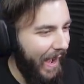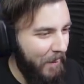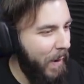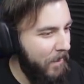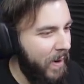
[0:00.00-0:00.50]

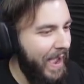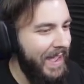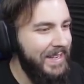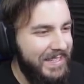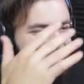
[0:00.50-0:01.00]
My
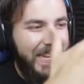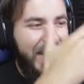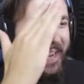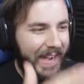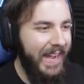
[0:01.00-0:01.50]
mind
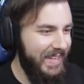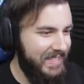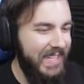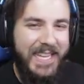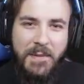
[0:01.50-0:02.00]
is
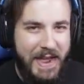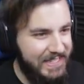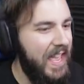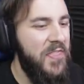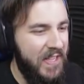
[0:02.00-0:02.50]
thinking about
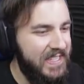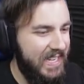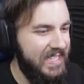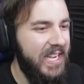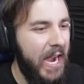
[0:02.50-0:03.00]
10 things
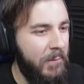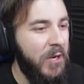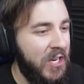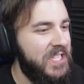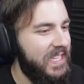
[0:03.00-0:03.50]
at a time
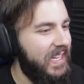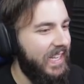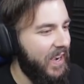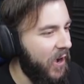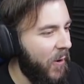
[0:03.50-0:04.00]
constantly.
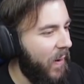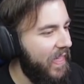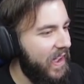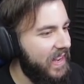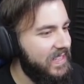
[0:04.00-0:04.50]
I don't know why
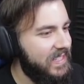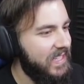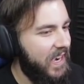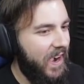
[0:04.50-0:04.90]
that is.